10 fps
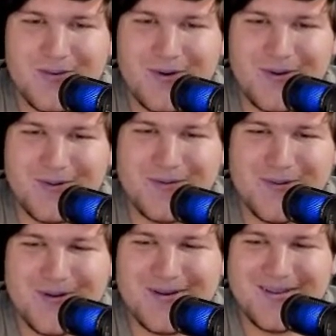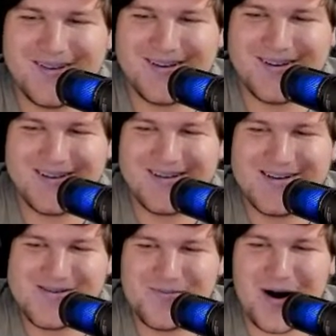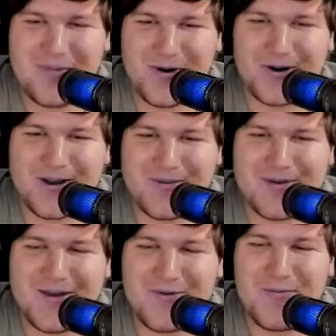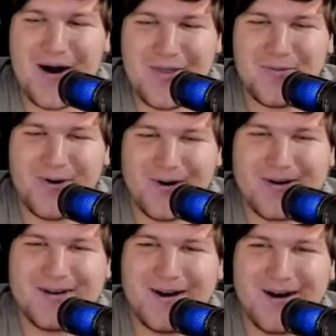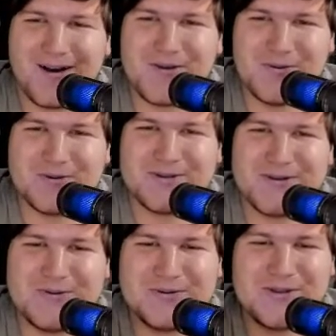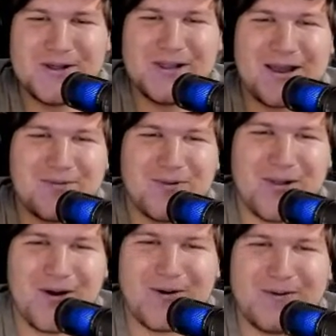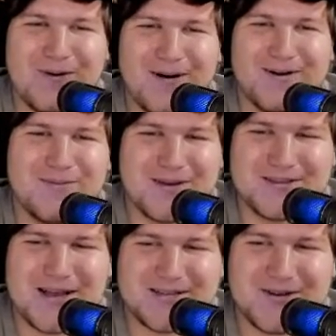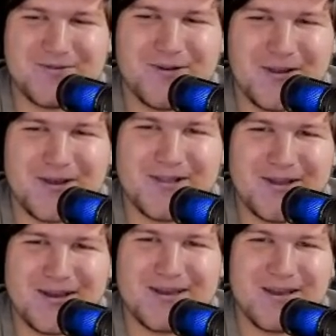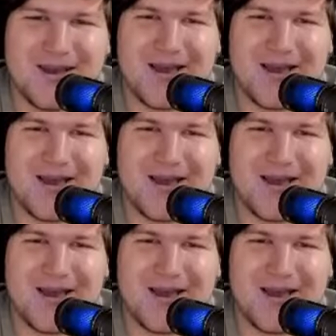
oh, buy book or get if you buy the book, uh, use use the link below uh, because that's an affiliate link,